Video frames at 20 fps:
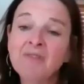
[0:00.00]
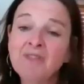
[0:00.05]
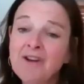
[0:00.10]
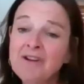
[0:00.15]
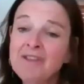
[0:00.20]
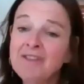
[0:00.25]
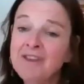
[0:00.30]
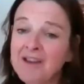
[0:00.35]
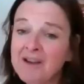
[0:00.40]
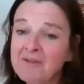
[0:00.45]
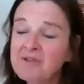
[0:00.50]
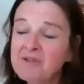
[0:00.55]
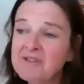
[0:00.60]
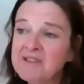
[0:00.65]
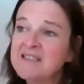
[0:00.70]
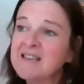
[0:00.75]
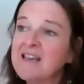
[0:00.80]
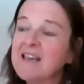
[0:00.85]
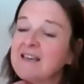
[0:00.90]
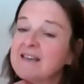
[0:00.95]
the only thing I would
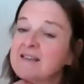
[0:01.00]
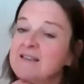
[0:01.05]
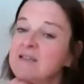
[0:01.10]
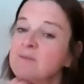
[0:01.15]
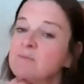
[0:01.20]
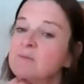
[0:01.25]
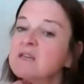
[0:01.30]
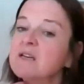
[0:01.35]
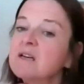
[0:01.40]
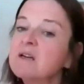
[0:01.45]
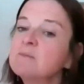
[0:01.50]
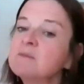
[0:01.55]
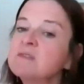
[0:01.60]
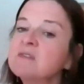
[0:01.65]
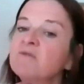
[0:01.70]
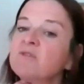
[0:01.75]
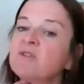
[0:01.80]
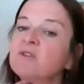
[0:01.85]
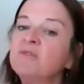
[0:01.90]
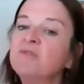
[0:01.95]
say is sometimes
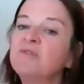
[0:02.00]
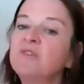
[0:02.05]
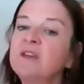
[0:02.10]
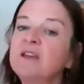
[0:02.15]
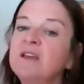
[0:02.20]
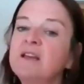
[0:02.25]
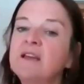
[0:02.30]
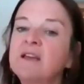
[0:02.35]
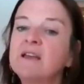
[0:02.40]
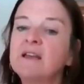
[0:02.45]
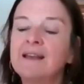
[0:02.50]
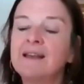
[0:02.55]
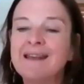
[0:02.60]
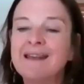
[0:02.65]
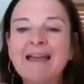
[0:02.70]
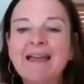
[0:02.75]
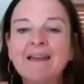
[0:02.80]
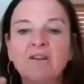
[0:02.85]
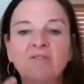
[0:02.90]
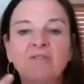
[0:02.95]
if you're feeling
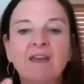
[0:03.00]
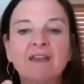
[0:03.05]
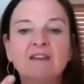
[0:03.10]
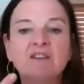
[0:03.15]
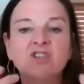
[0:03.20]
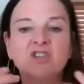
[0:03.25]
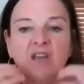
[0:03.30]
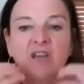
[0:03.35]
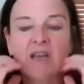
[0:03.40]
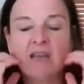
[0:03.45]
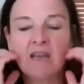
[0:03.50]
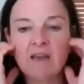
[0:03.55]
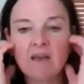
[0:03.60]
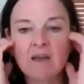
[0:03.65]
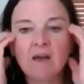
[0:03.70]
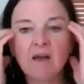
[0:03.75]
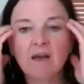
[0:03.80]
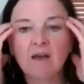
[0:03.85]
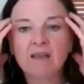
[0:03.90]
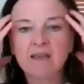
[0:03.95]
lack of energy,
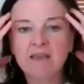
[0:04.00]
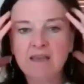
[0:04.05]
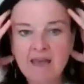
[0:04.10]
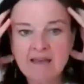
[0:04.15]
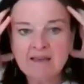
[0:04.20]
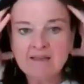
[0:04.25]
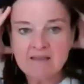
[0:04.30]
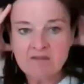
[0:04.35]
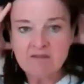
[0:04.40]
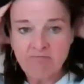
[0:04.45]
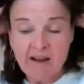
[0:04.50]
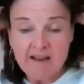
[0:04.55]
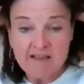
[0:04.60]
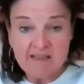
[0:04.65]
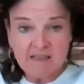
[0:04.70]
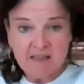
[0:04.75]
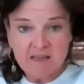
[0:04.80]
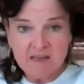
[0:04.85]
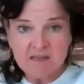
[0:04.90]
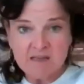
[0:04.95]
yes,
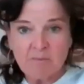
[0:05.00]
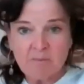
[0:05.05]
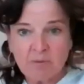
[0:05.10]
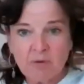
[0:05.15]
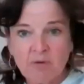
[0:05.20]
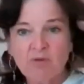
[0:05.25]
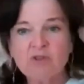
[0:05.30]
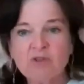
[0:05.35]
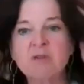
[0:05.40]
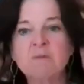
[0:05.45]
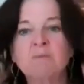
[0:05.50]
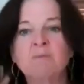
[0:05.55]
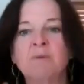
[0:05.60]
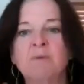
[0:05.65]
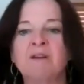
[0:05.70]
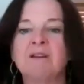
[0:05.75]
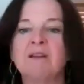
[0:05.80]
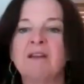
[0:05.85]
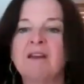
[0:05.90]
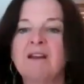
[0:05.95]
resting is important,
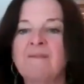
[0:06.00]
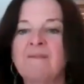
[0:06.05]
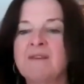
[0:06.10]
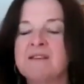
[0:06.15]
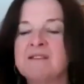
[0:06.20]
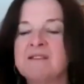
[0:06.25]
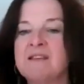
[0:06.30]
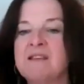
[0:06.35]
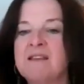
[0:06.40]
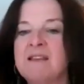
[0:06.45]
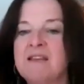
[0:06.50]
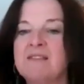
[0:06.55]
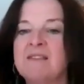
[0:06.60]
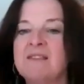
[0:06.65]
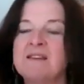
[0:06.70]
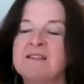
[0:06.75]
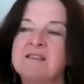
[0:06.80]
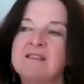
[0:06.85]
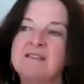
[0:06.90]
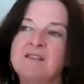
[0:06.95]
but there's
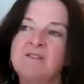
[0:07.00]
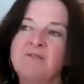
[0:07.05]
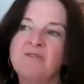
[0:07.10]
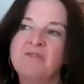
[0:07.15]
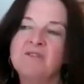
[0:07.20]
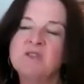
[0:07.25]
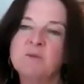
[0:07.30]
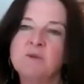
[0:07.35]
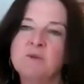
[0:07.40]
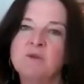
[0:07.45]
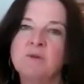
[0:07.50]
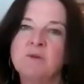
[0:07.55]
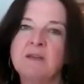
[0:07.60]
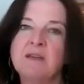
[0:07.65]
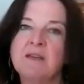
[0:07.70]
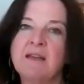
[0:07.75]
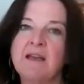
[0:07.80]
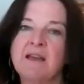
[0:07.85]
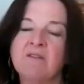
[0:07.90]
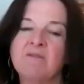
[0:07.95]
a difference
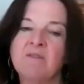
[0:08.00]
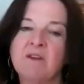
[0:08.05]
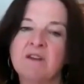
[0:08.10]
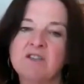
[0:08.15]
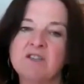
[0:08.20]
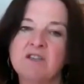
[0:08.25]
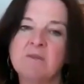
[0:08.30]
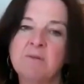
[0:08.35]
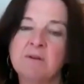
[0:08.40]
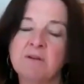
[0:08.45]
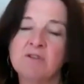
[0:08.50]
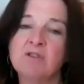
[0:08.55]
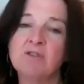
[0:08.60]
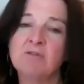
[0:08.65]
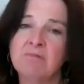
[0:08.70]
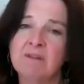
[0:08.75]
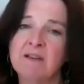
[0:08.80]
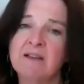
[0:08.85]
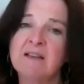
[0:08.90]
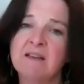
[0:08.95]
between lack of energy because
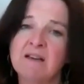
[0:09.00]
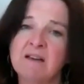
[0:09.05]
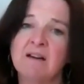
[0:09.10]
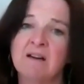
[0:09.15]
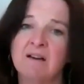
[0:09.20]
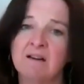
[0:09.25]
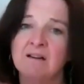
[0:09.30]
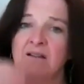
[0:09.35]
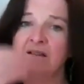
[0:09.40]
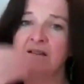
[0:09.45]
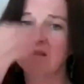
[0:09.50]
you really are